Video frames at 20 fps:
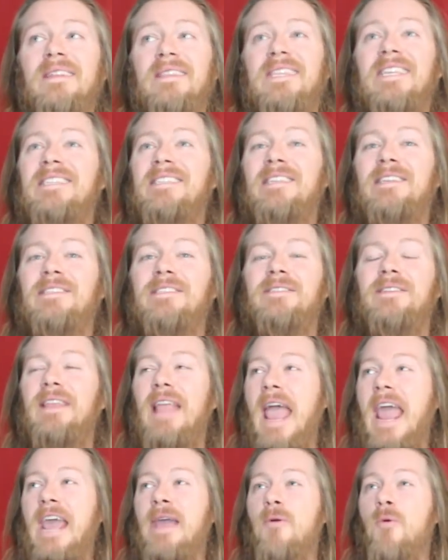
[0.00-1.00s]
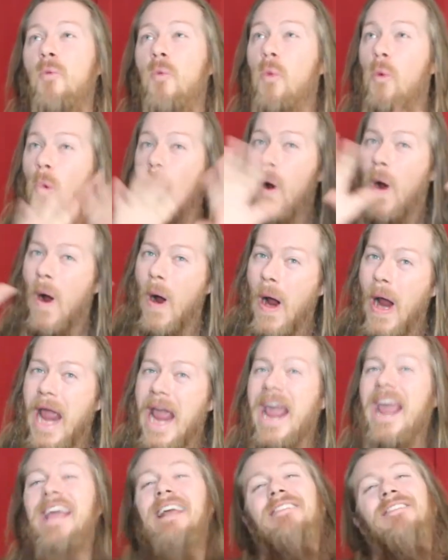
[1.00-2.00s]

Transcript: This is a way